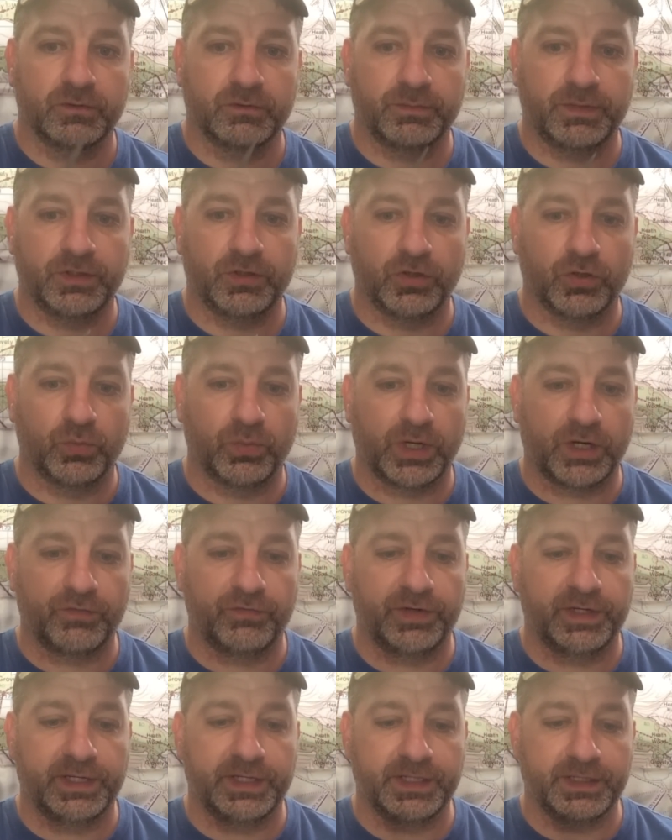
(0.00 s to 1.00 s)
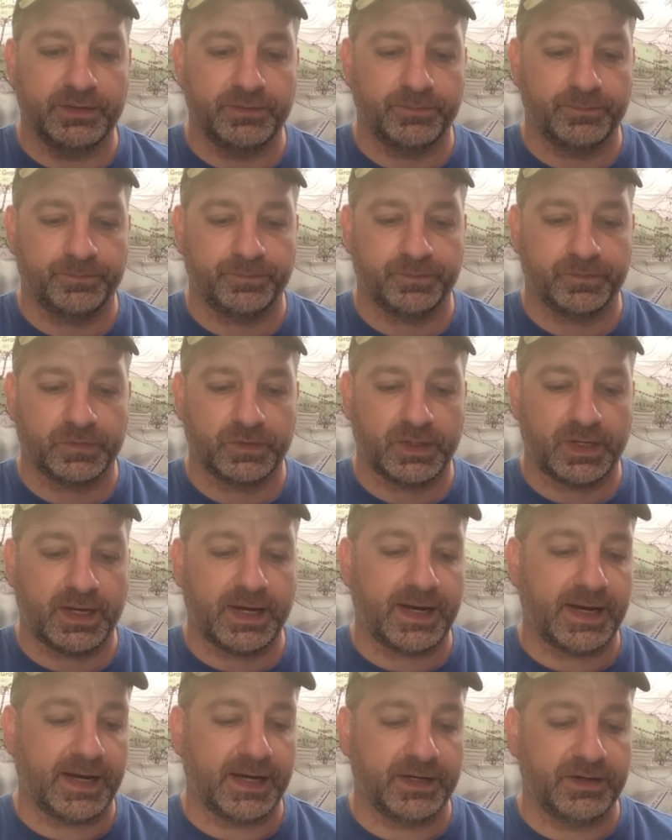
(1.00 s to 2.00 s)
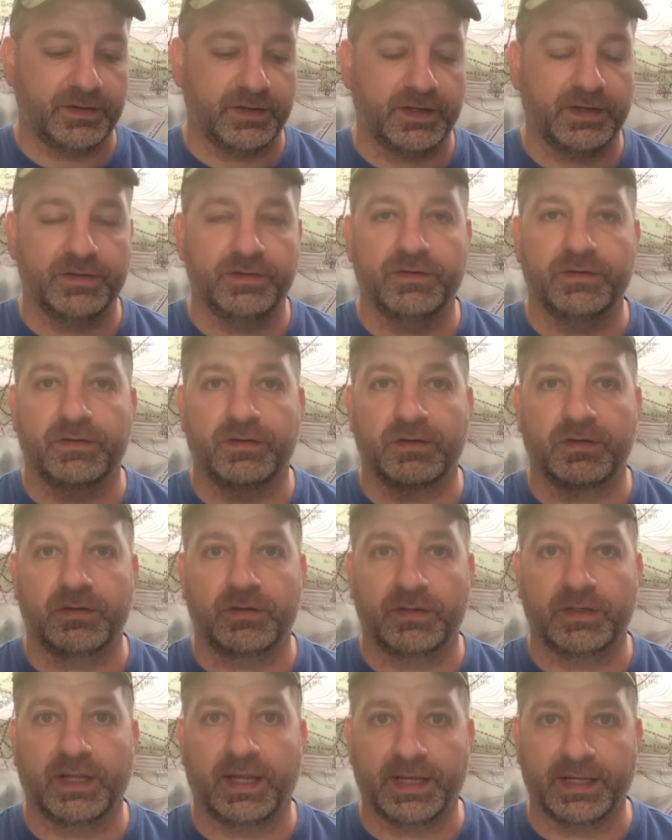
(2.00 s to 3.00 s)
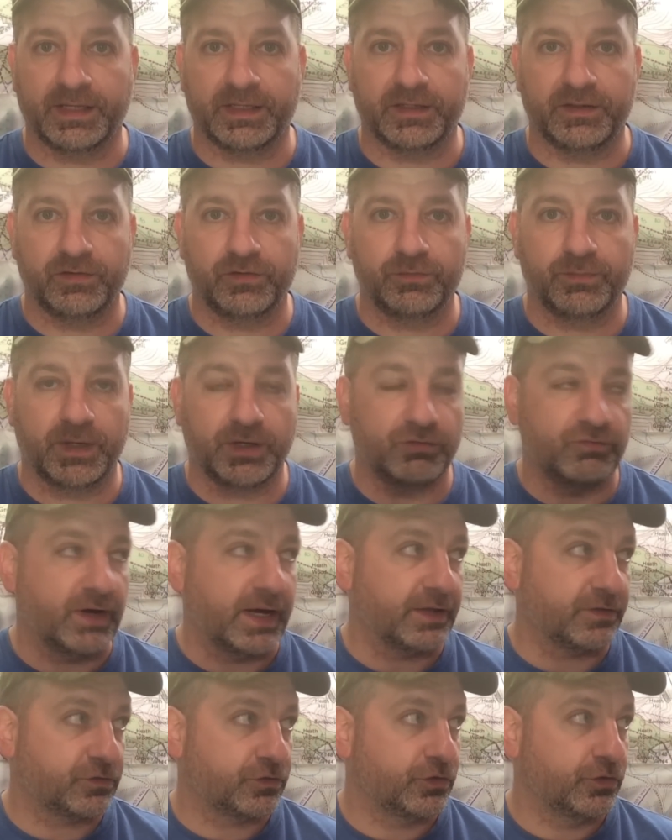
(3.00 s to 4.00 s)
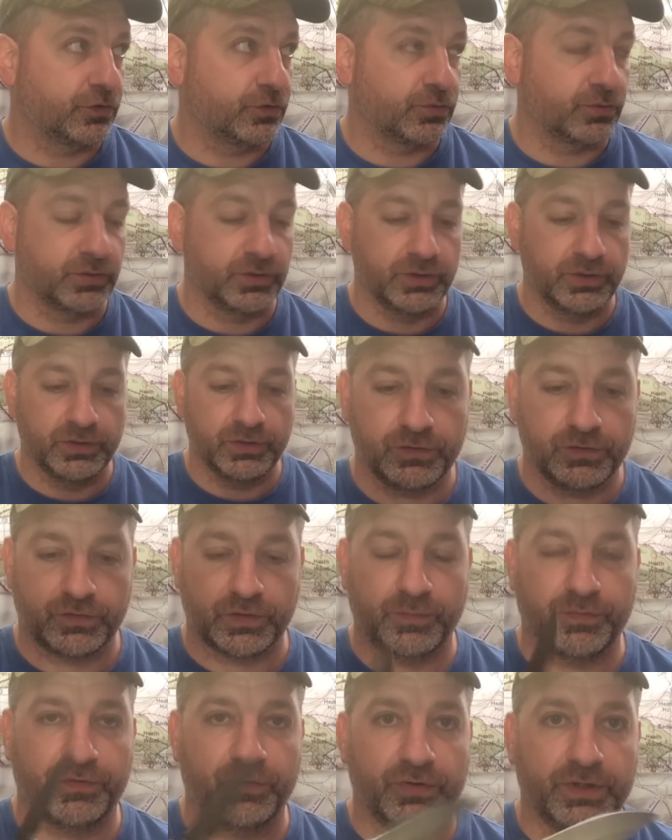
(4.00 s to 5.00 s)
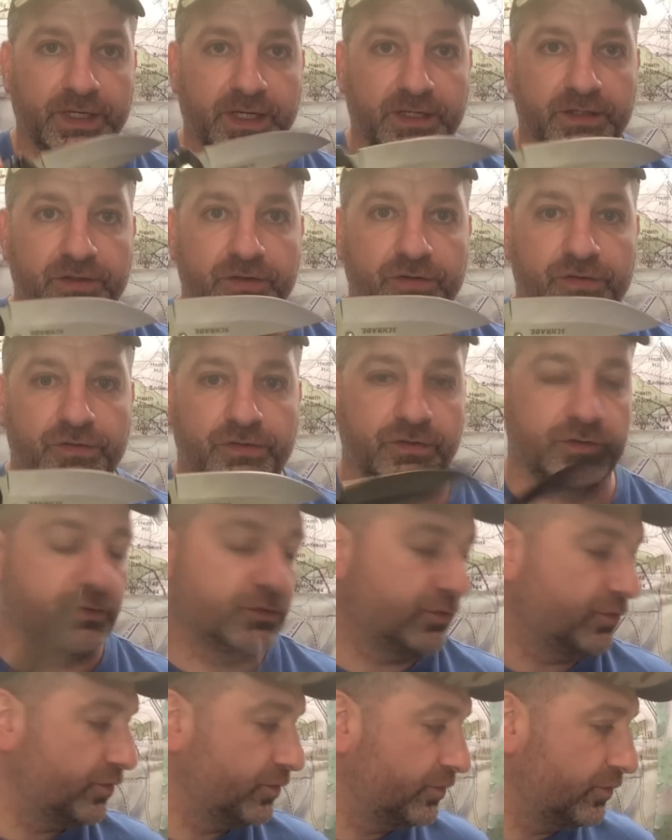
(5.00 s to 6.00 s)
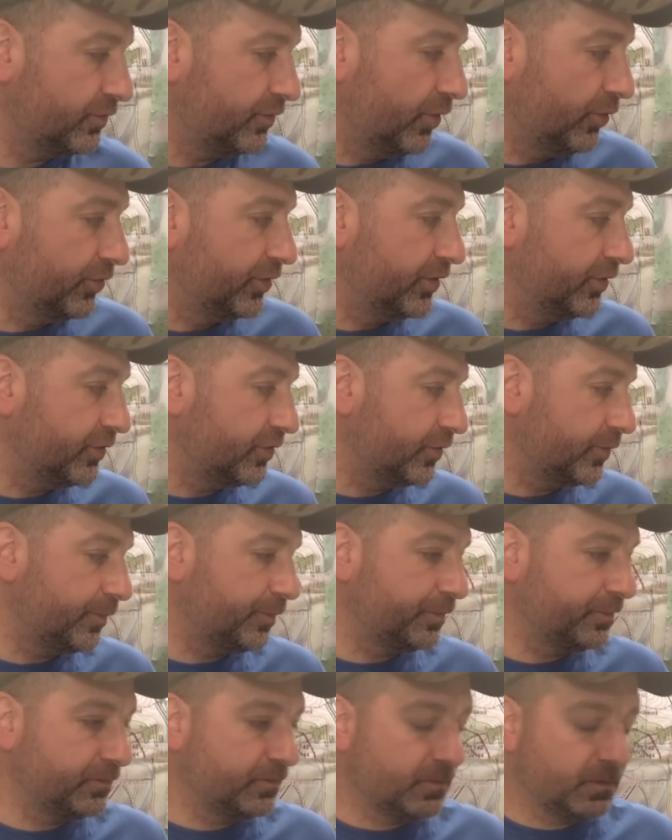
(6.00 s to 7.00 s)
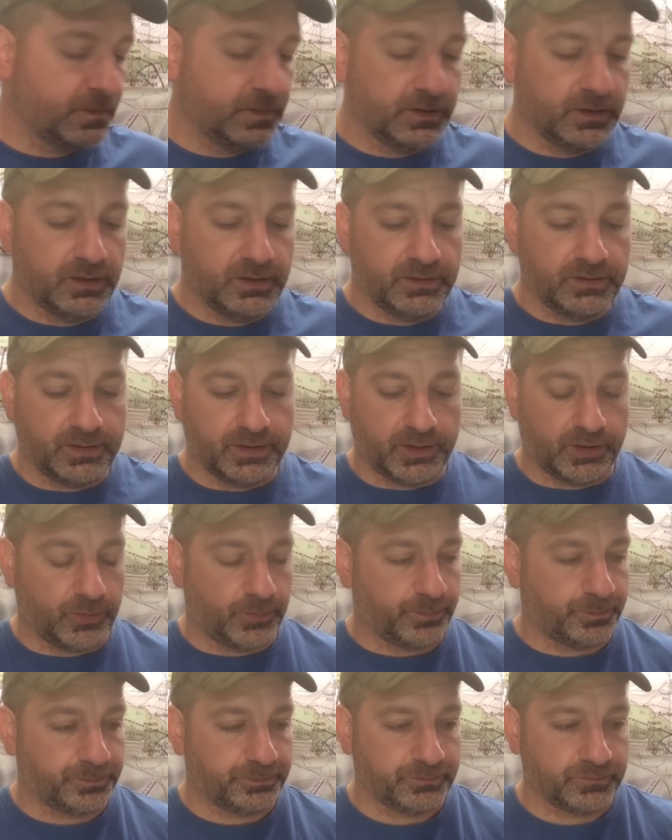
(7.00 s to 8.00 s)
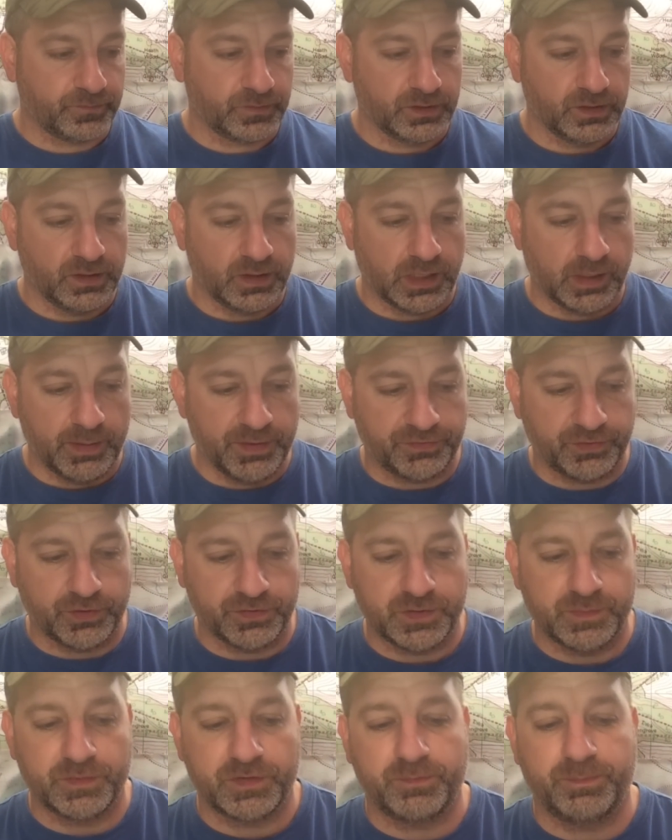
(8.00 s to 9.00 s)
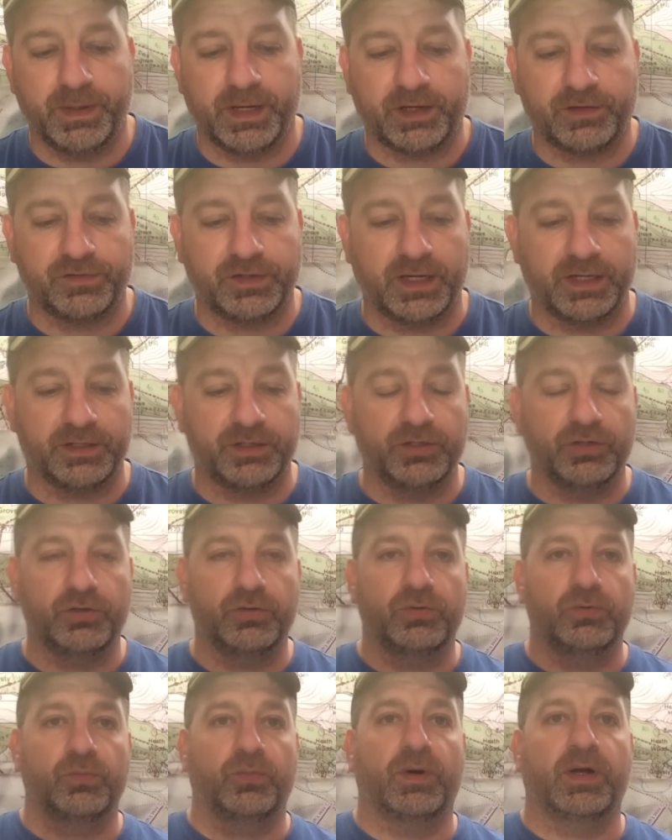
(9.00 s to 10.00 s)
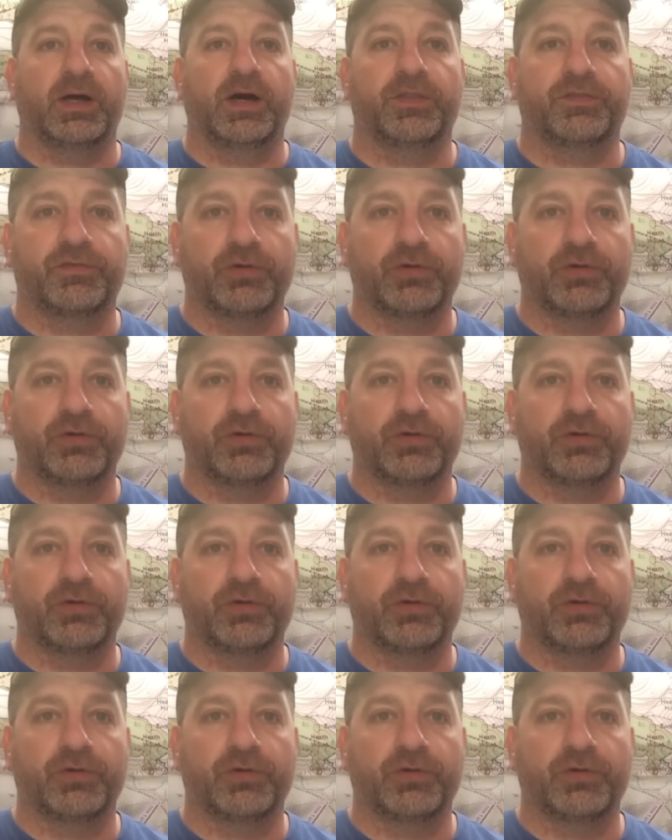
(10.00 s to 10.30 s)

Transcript: I mean, the only one I really had and like is my RAT two, so I'm still getting used to folders. Now, let me throw some specs at you while I